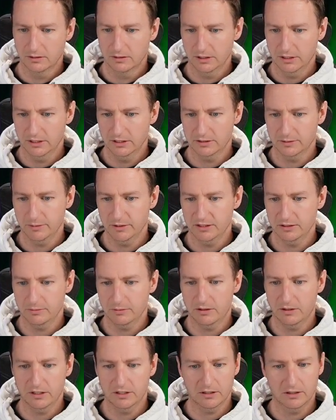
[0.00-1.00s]
A
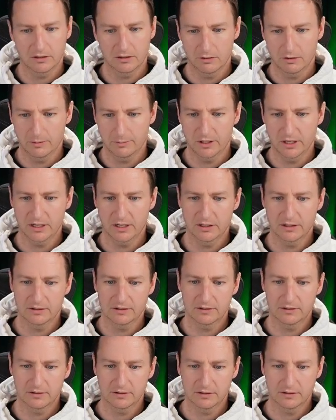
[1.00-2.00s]
spacebar, curly
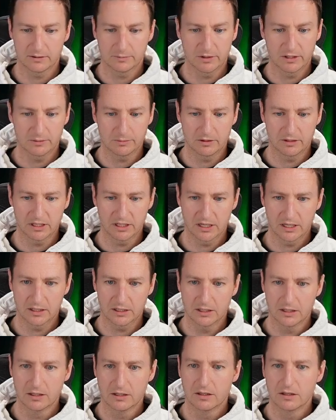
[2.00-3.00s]
brackets, spacebar again.
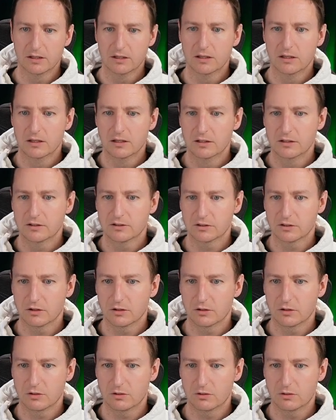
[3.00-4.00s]

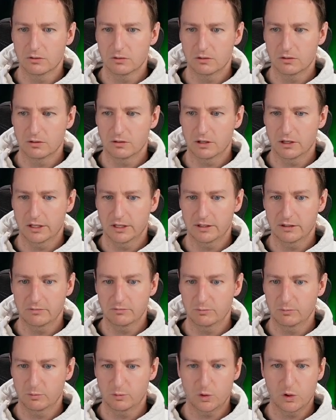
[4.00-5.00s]

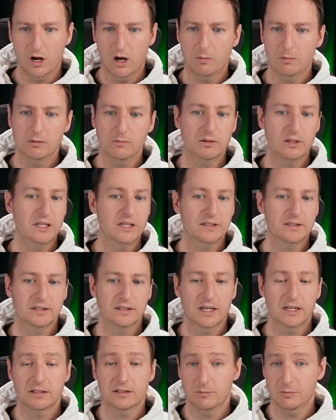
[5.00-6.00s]
So probably
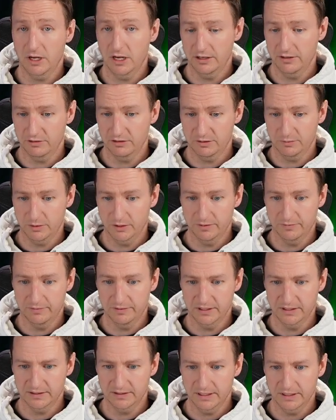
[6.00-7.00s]
select some address
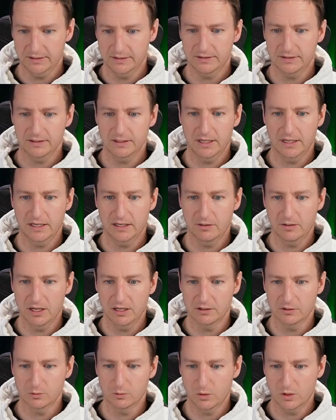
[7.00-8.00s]
prefixes here
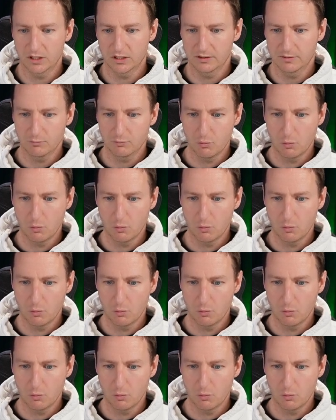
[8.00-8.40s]
as well.